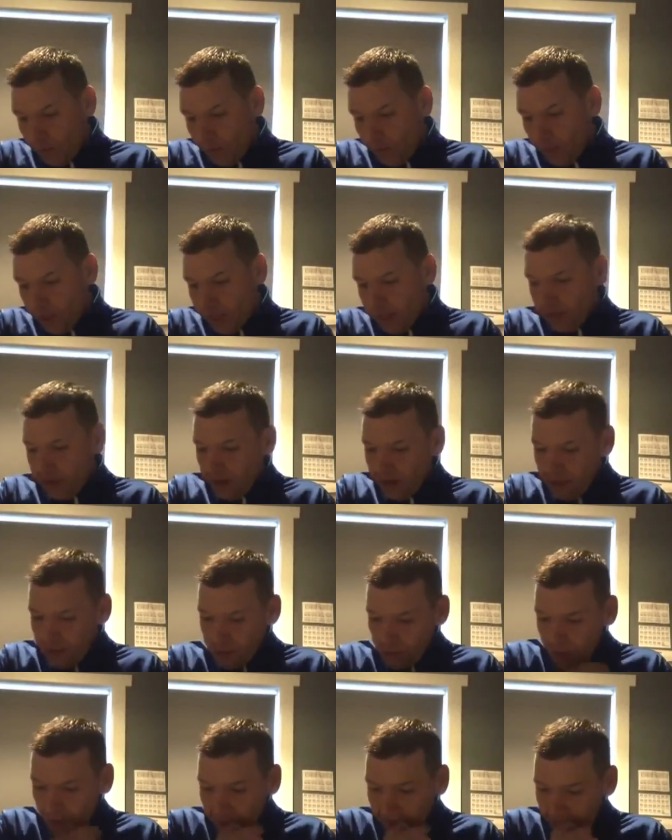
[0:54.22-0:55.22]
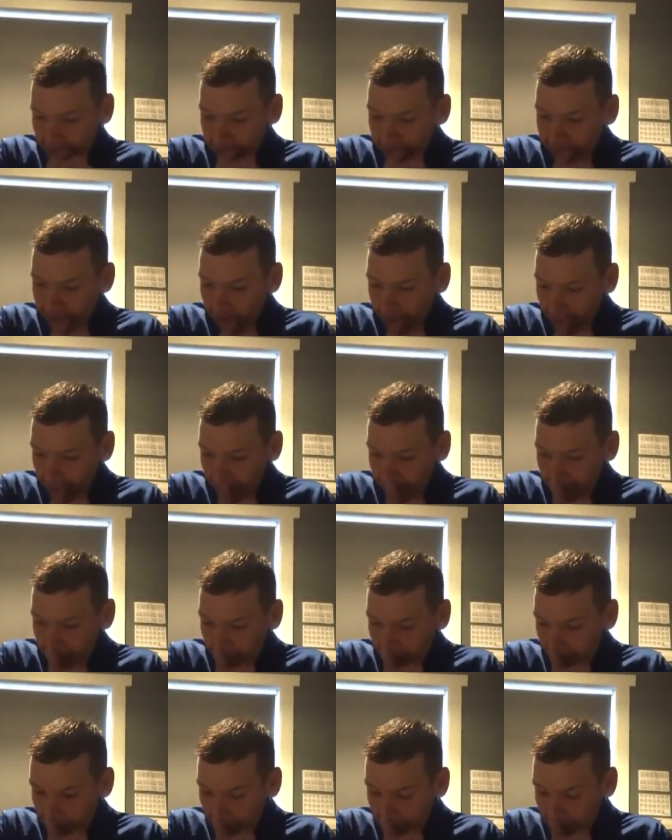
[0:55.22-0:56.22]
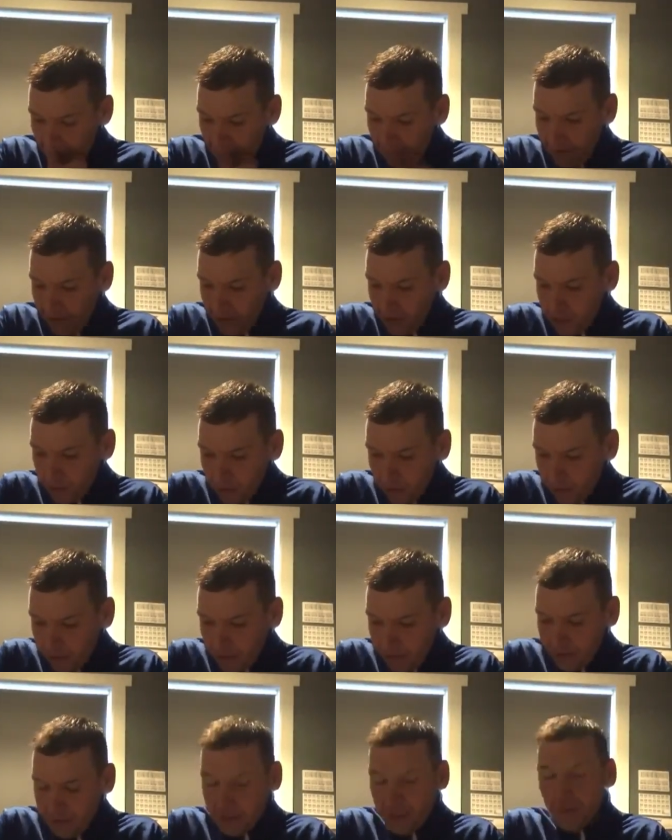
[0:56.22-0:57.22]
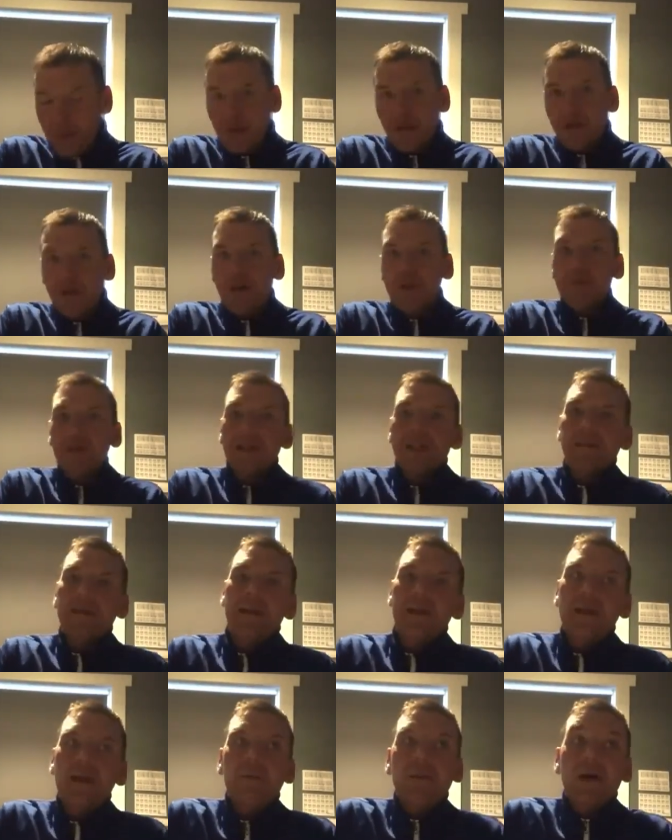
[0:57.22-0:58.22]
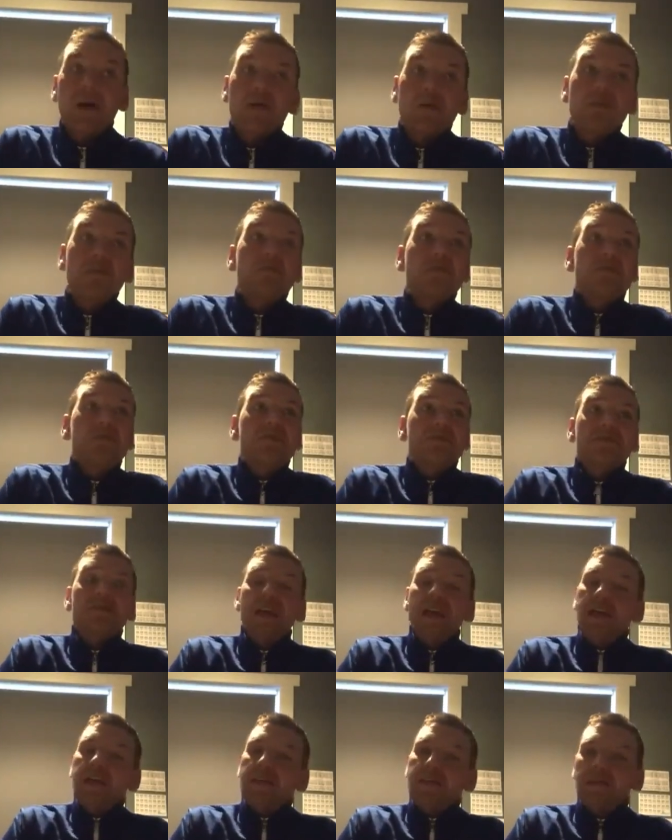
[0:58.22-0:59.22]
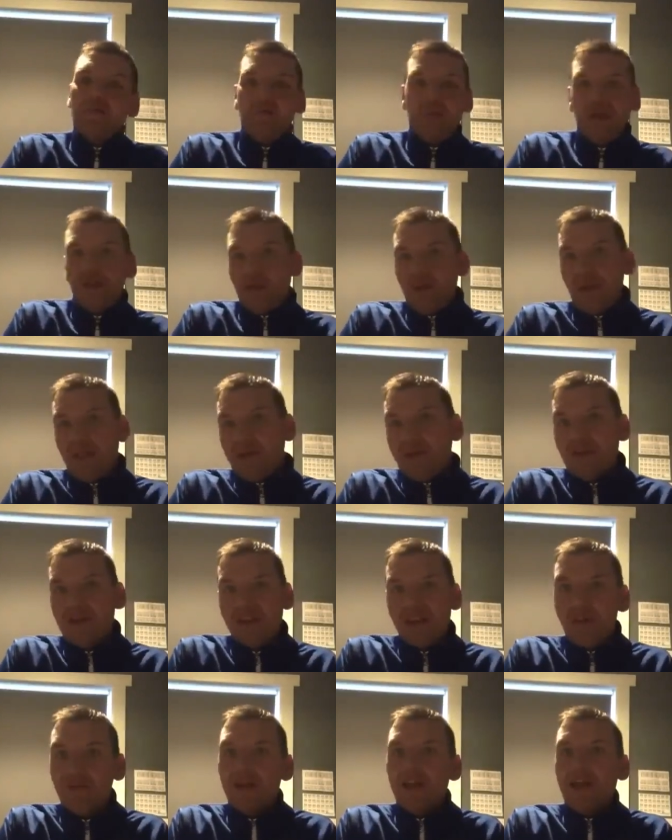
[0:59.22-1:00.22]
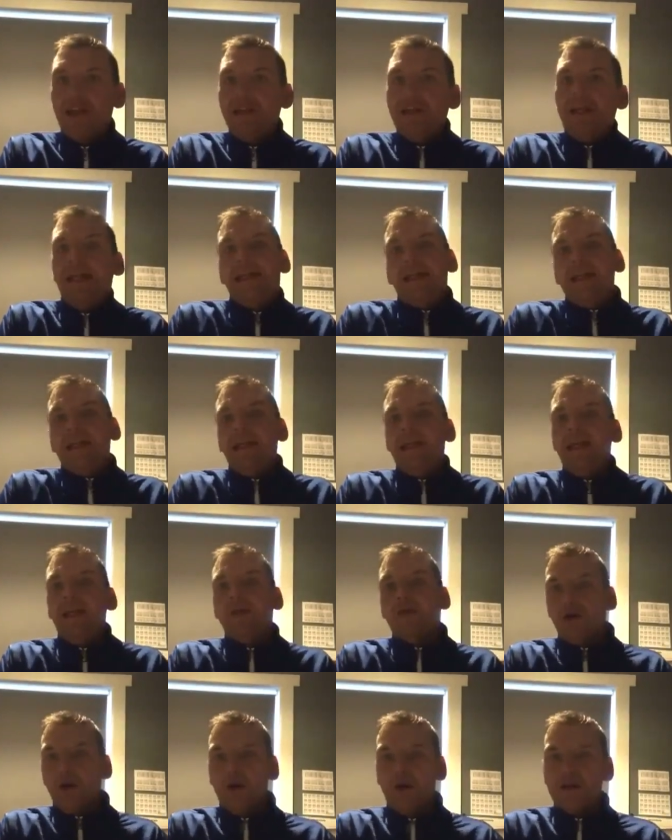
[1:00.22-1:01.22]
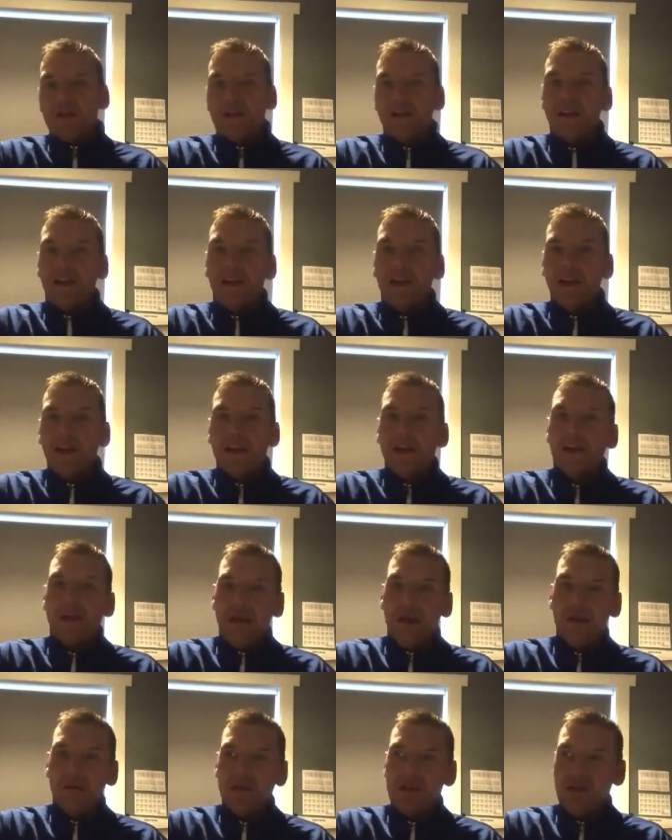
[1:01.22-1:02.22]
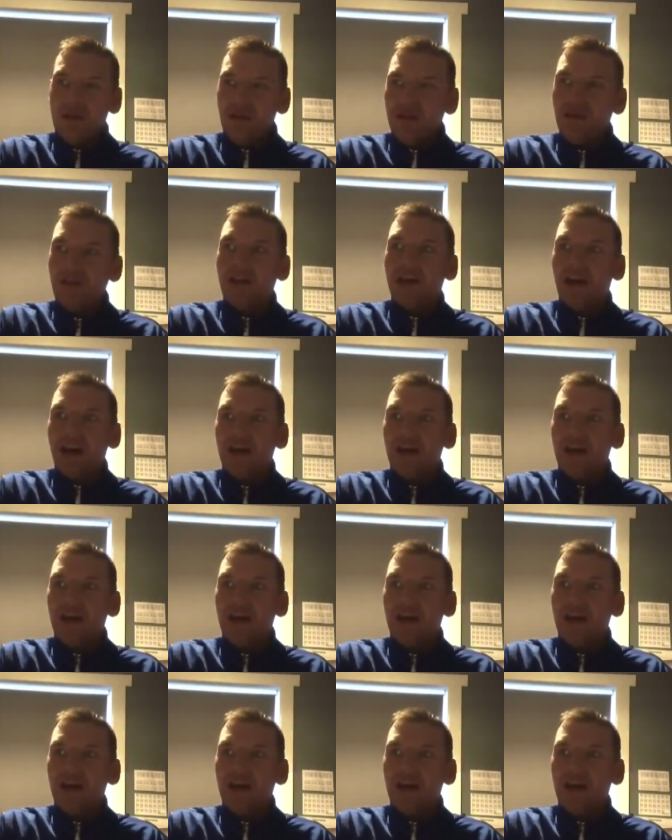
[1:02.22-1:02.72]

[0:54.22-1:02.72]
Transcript: when I was working for Universal Credit, you would normally take about anything between 70 and 80 calls a day. It would usually